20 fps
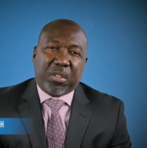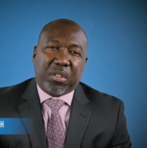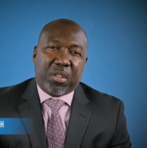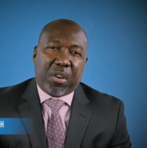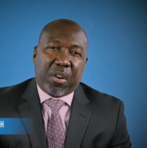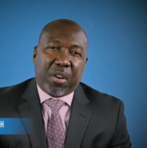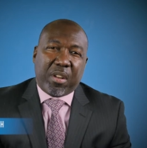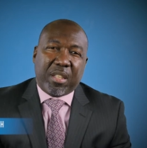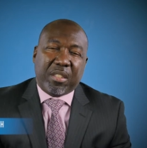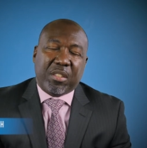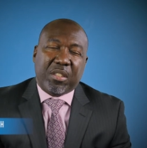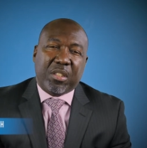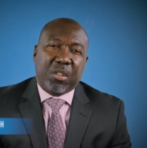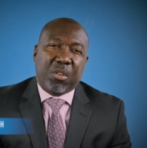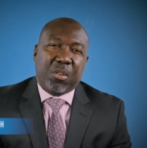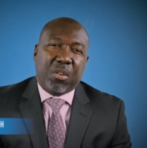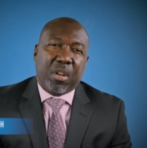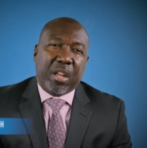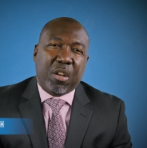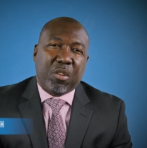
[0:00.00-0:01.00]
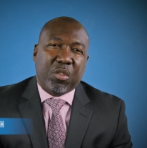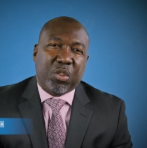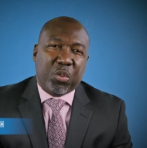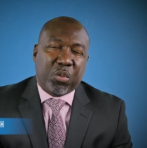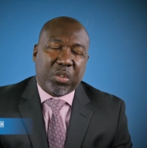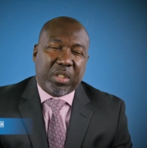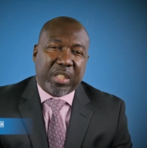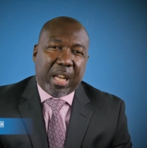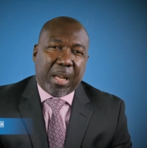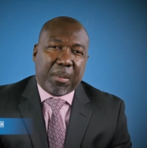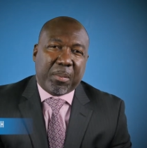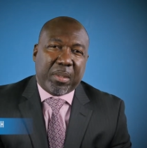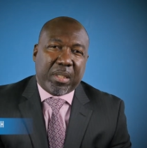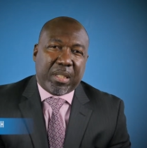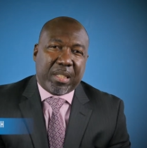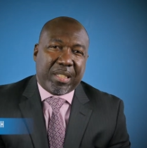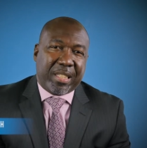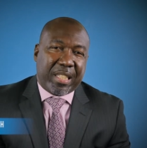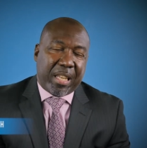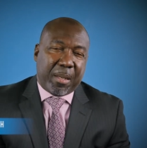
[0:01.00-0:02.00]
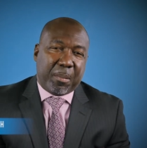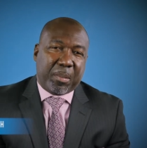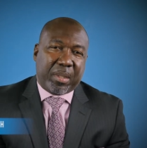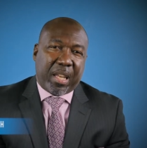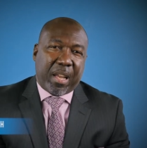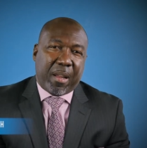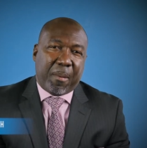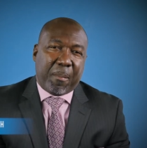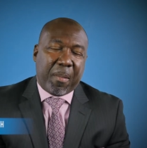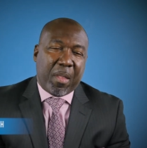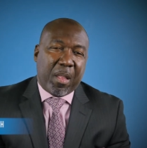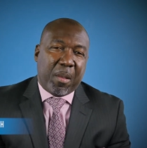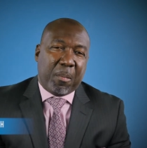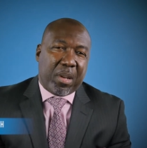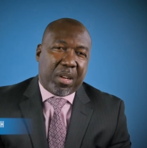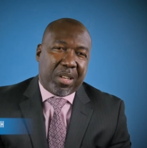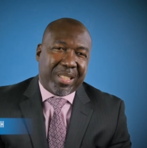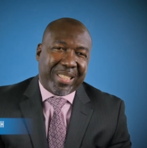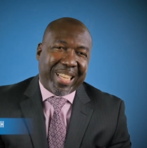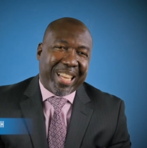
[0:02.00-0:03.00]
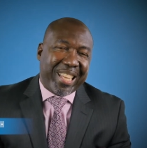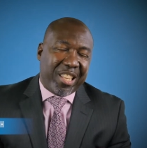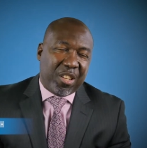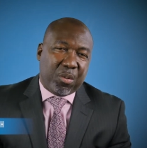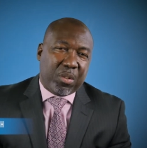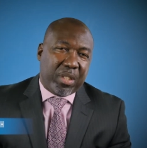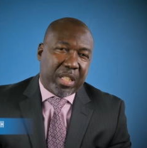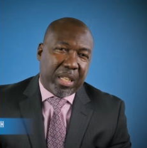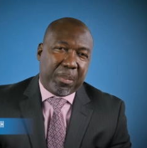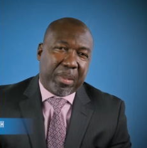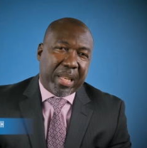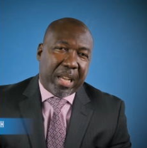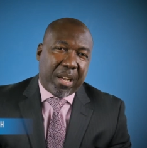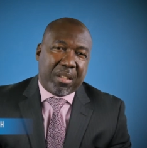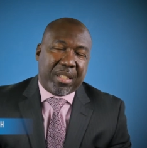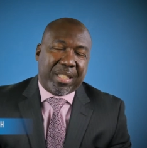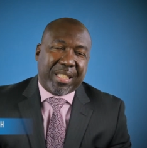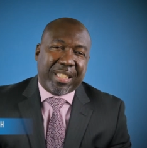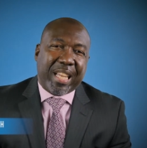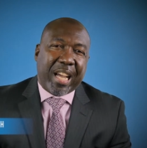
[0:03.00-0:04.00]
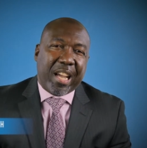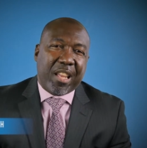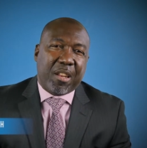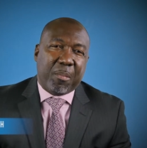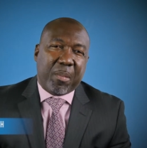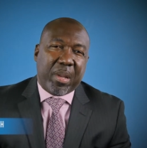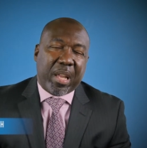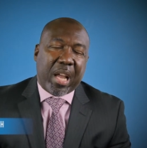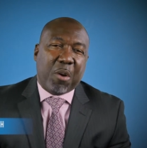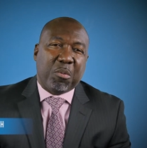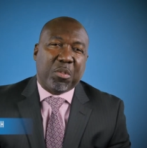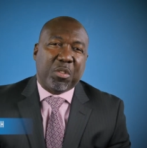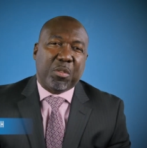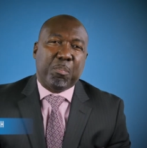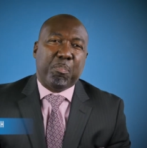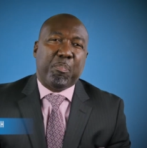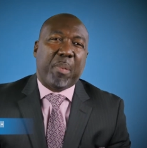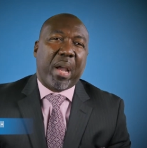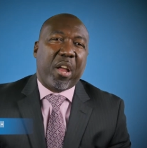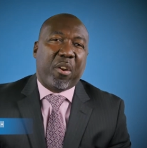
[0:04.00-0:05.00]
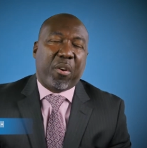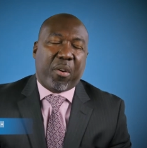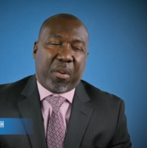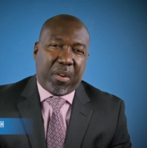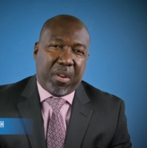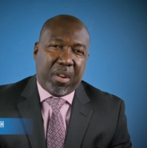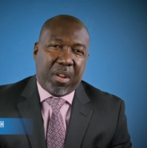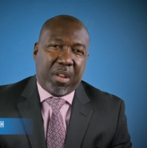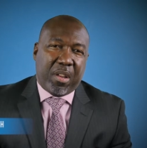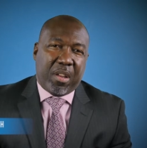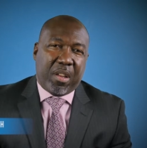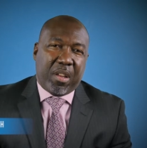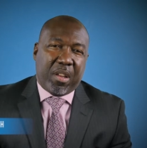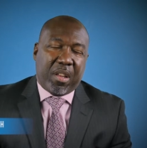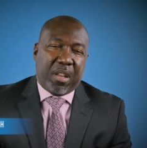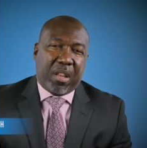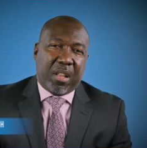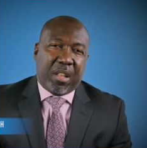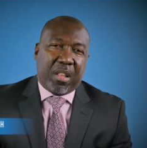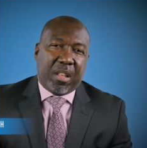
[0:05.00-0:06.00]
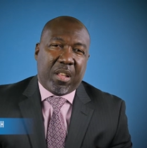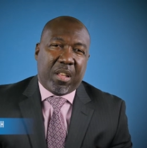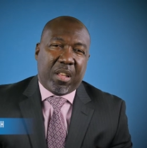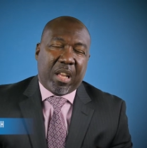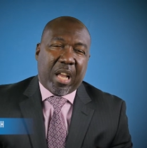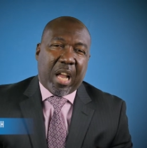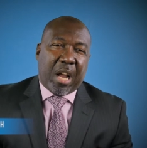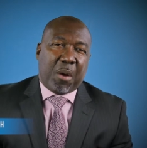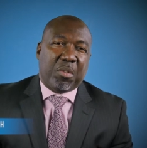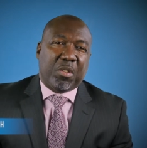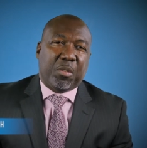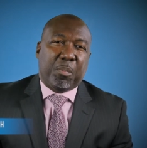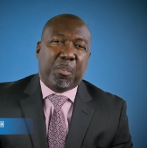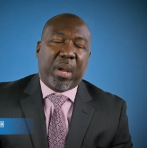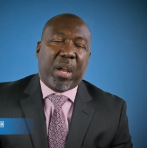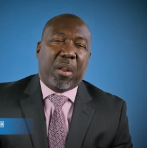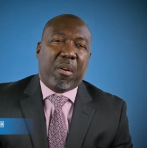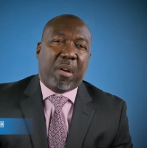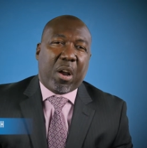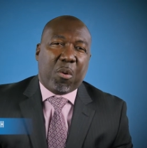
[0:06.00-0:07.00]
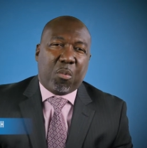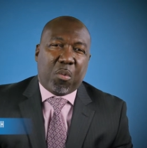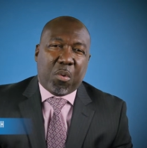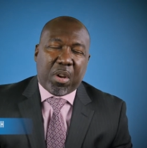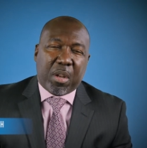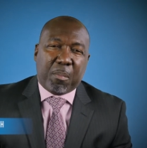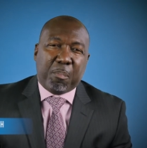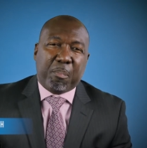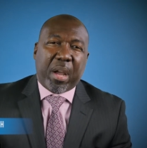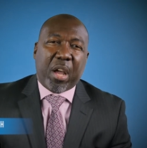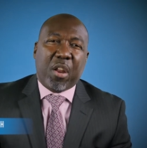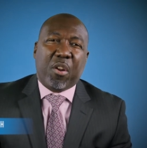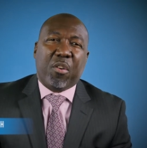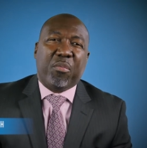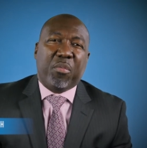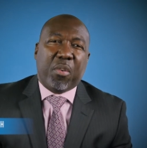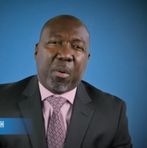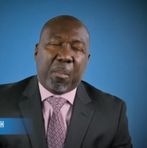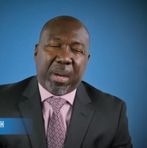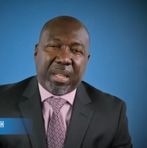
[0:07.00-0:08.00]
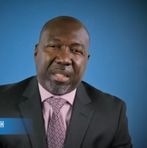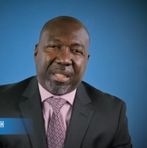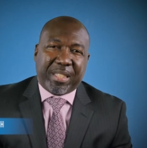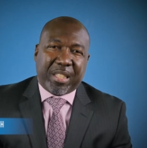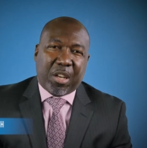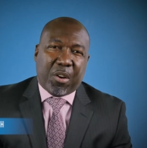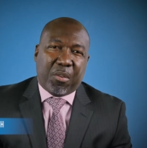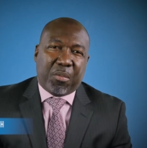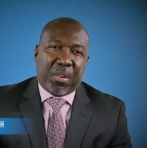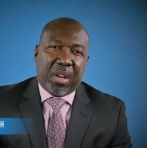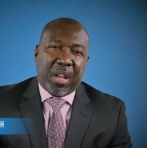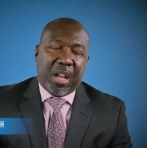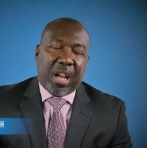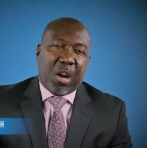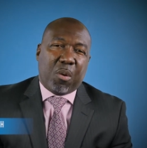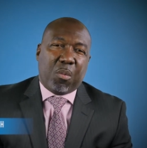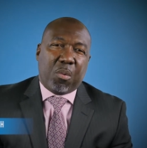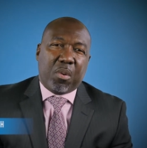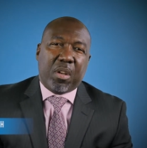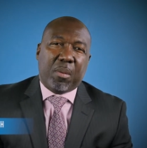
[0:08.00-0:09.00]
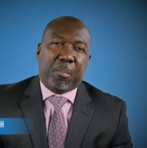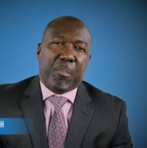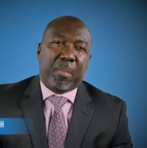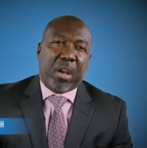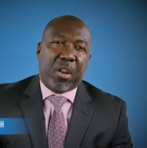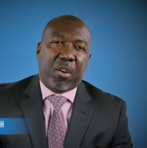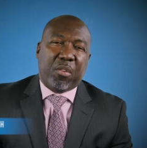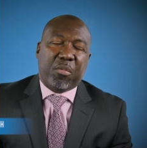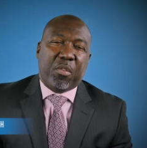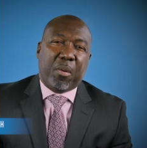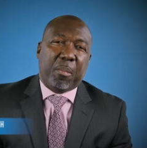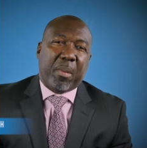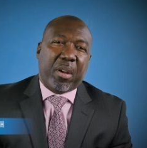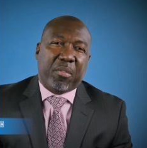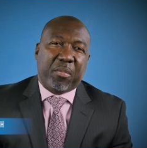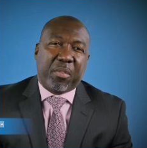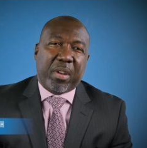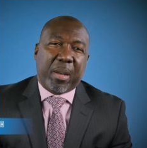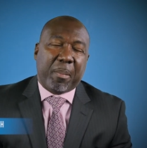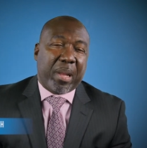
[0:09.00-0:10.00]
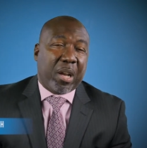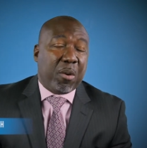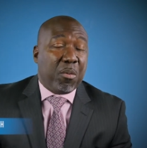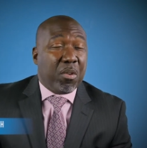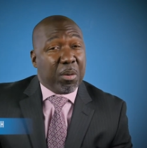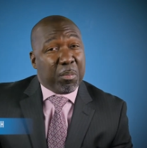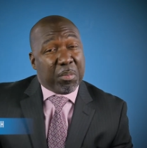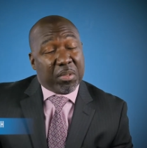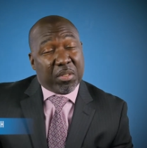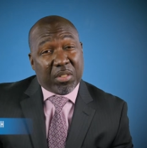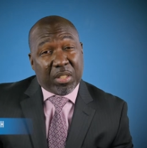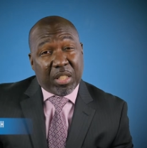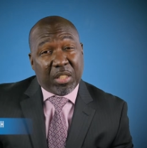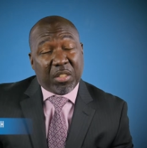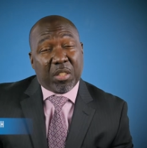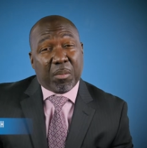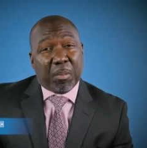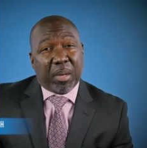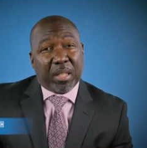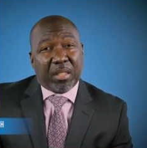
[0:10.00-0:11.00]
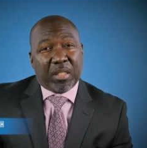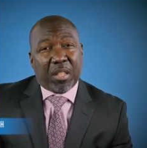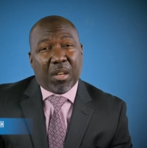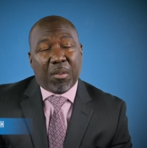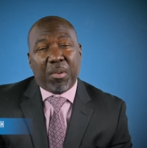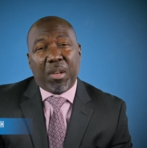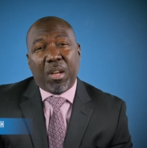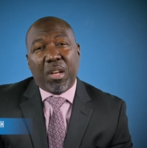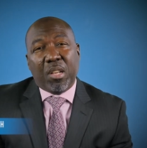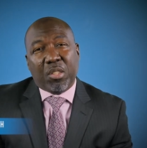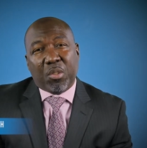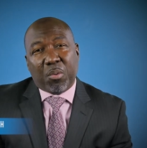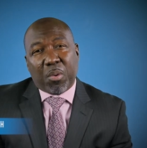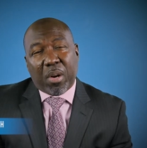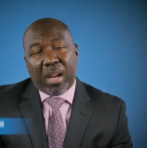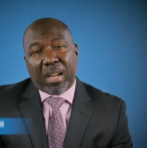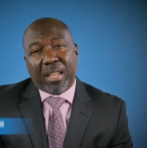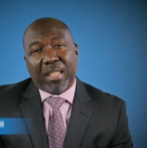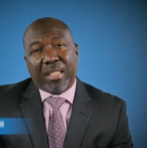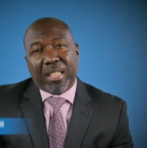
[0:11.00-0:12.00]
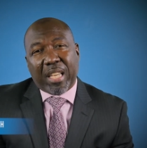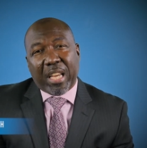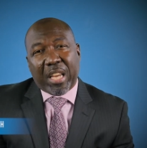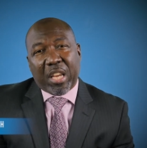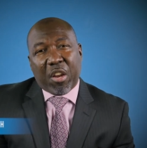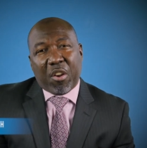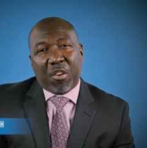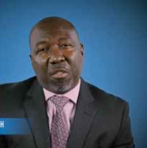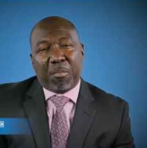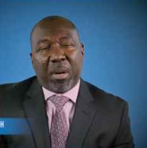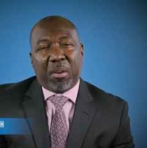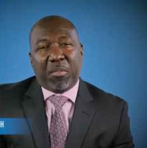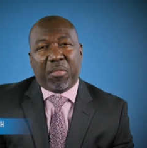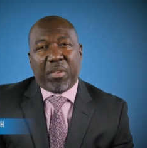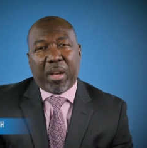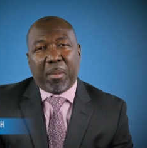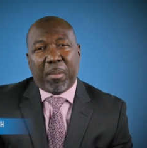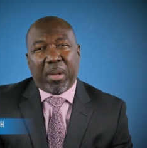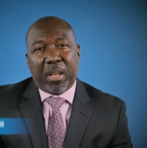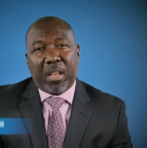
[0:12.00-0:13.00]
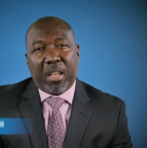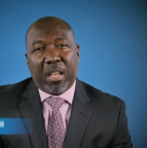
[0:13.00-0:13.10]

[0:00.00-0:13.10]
star, and I still held 2 jobs at the same time because I knew deep down inside of me I was better. I was better. I wanted better for myself. I wanted better for my family. I want to position myself to where I can take care of my family.